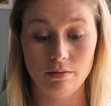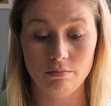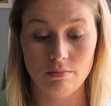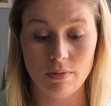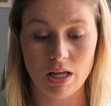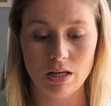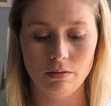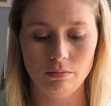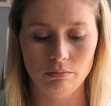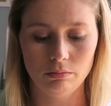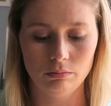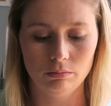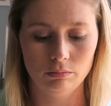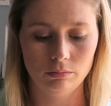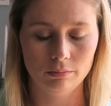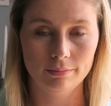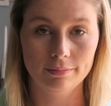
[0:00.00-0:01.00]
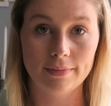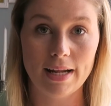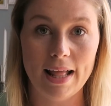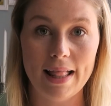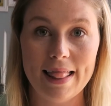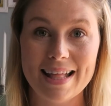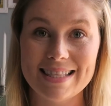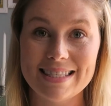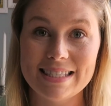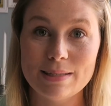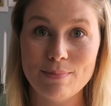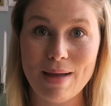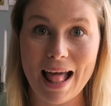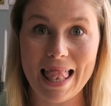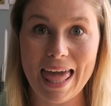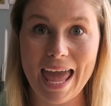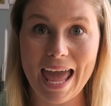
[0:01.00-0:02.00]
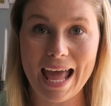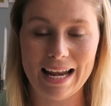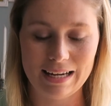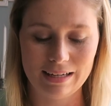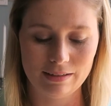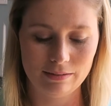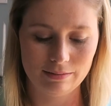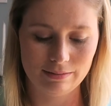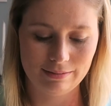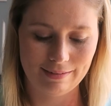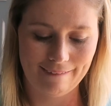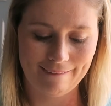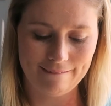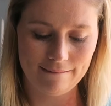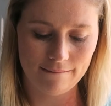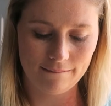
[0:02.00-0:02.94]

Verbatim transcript: Men. Let's smell it.